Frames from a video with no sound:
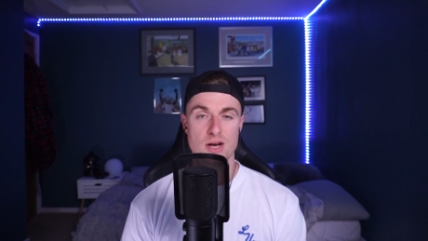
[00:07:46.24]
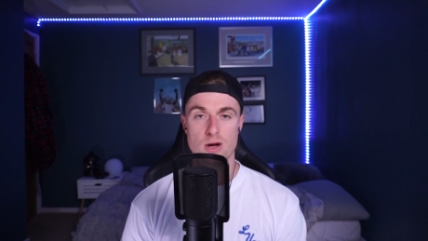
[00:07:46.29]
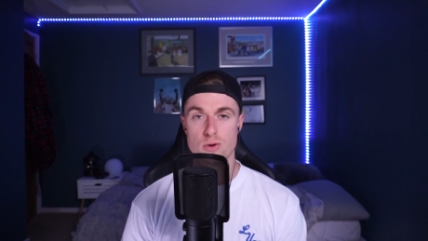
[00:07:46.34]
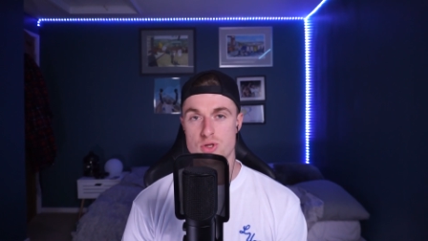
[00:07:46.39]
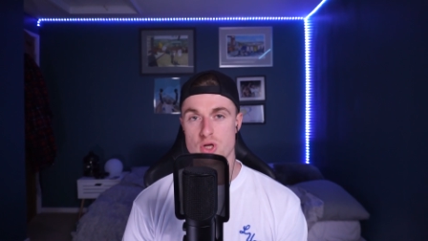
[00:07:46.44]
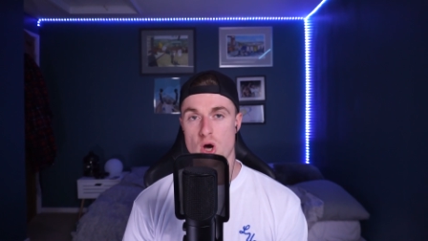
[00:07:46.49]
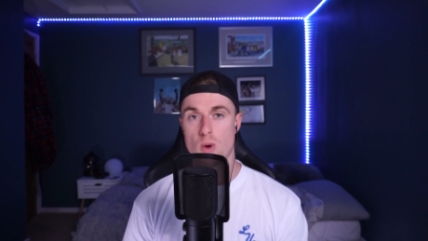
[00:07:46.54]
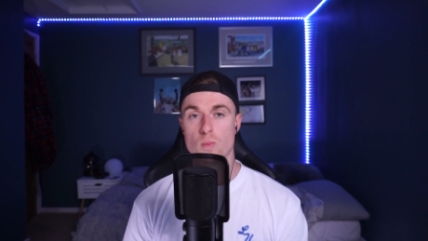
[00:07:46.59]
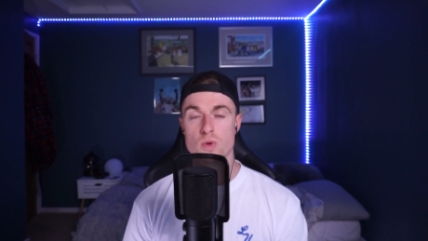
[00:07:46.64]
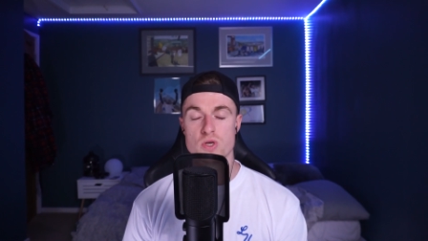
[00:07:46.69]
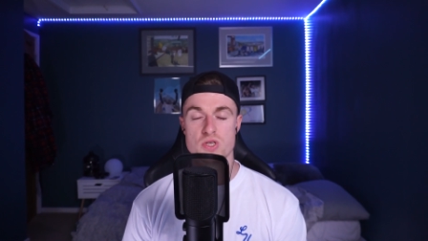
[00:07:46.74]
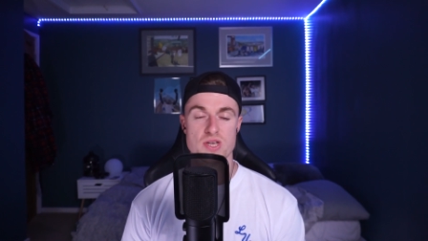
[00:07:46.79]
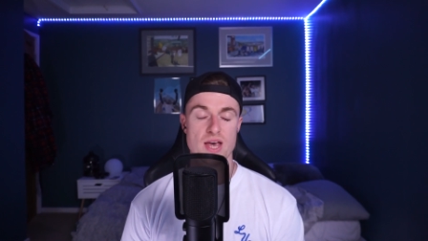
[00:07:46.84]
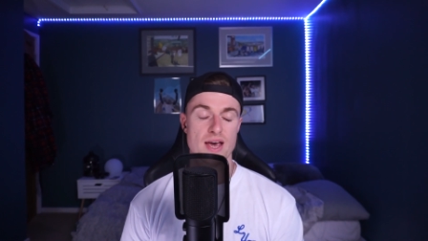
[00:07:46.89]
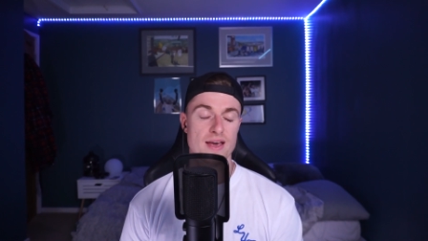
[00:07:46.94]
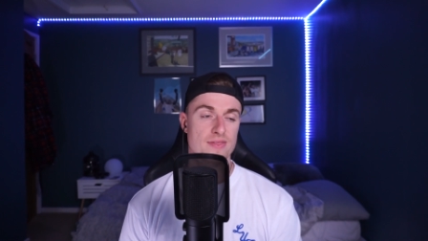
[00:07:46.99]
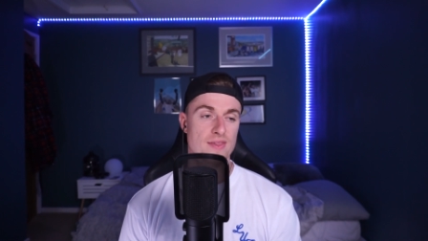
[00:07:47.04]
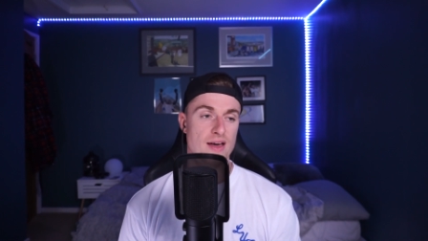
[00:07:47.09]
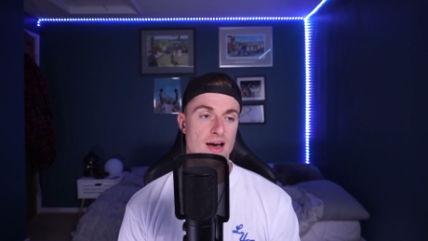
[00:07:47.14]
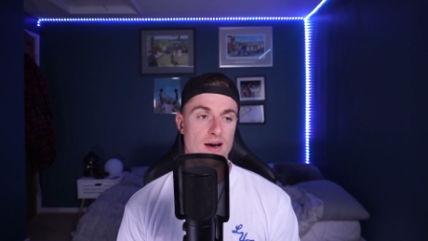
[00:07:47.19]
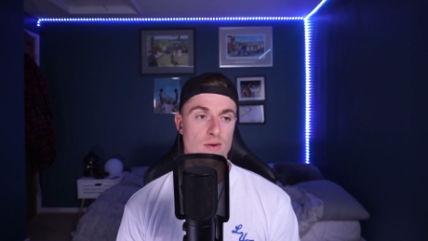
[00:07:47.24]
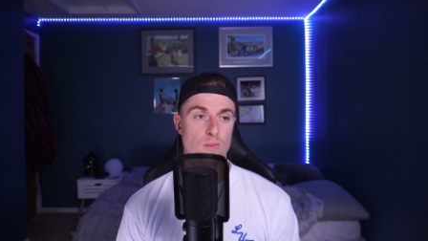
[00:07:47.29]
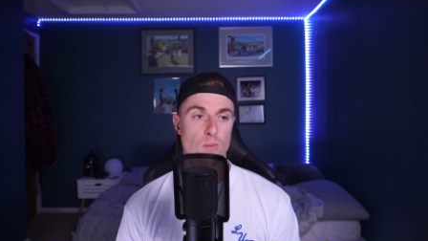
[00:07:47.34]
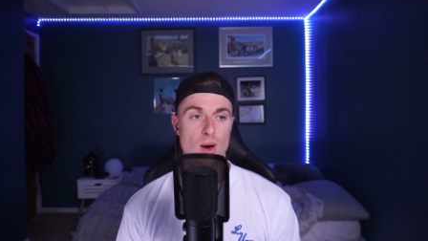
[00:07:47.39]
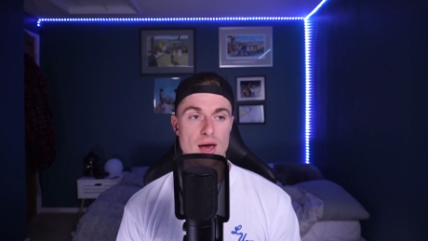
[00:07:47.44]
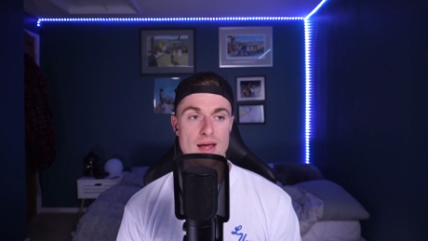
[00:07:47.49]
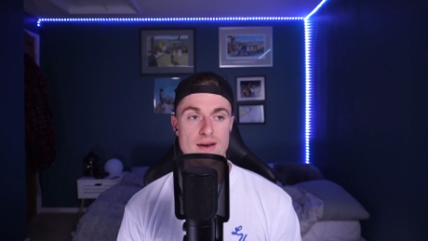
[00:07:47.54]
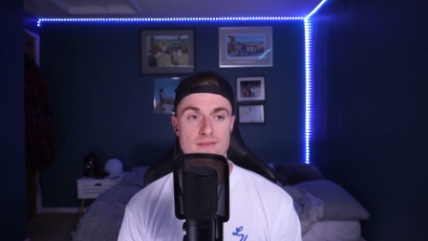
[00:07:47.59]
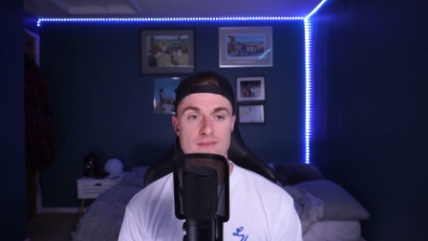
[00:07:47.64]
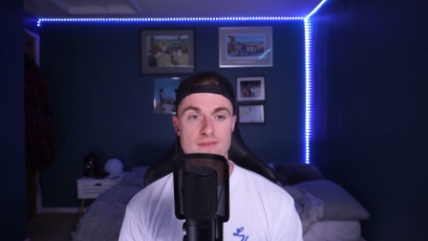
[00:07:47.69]
you know, Don was saying
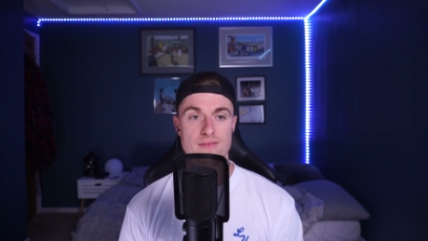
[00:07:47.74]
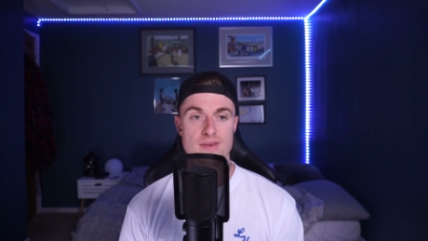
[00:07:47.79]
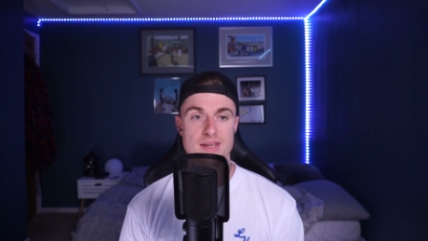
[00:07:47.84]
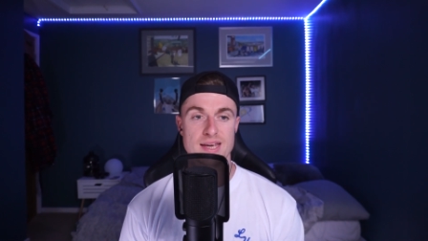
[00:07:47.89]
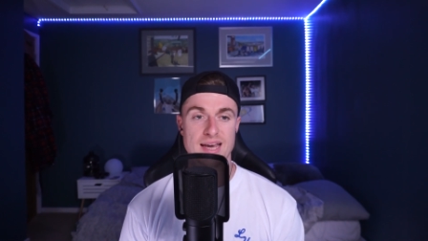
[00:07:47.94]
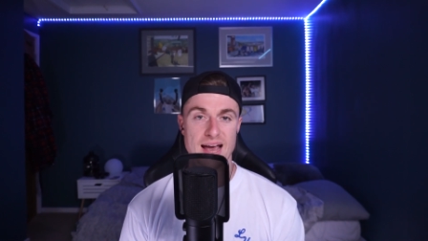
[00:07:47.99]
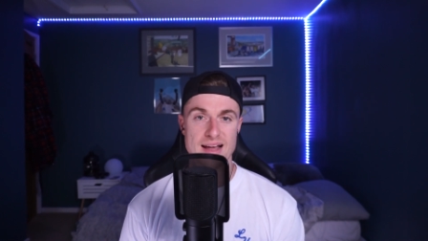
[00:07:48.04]
that when